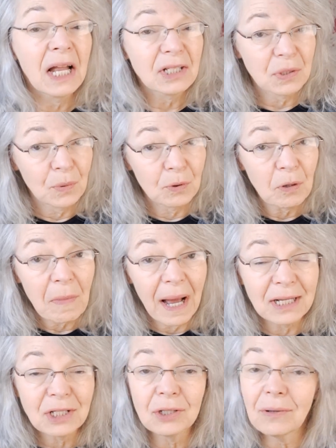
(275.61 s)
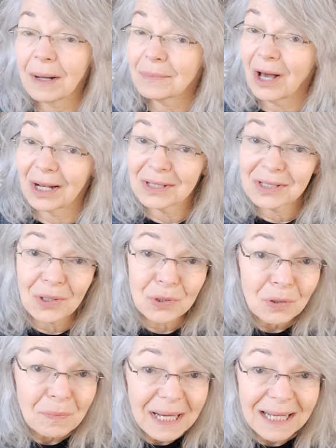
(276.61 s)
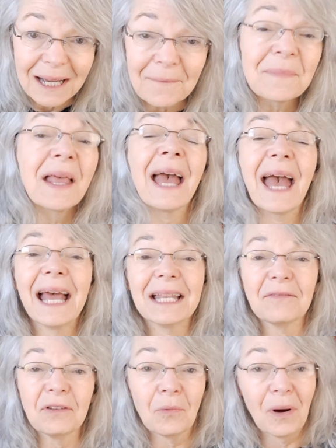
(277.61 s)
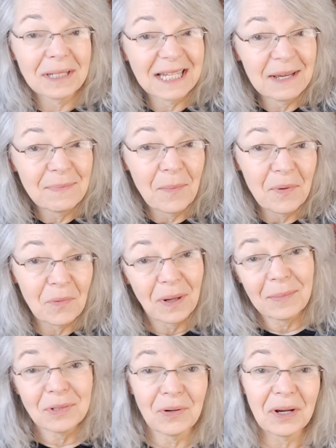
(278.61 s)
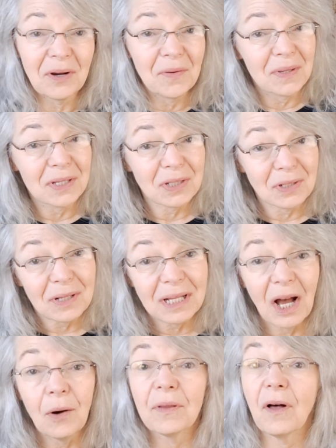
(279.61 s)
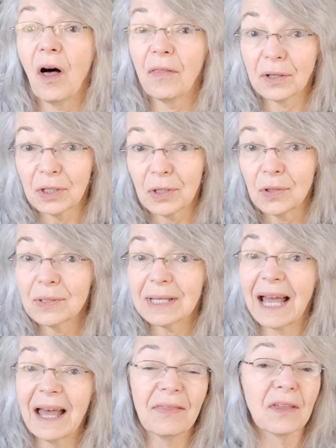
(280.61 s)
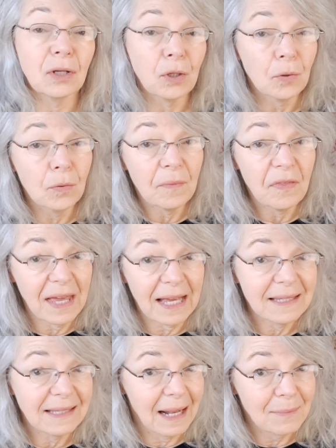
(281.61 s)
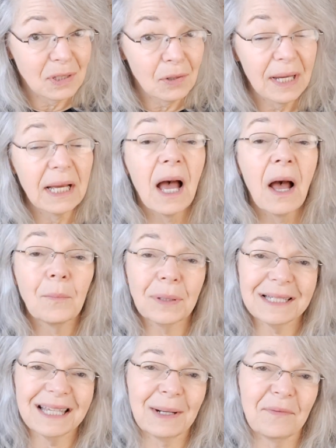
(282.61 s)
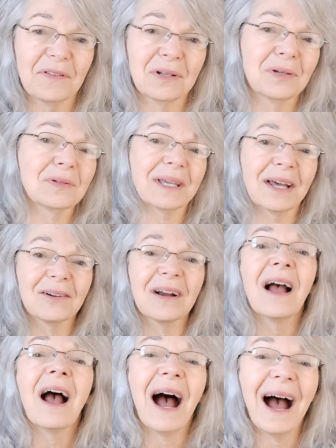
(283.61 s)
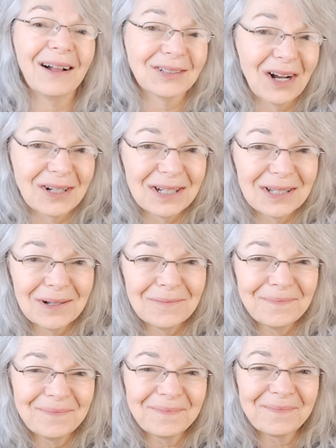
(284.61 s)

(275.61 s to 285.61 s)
Just want to remind you, I'm not on social media. And if you want to keep up with what I'm doing here in the studio with all the news and the new things that I'm doing, please sign up for the newsletter. I'll talk to you soon.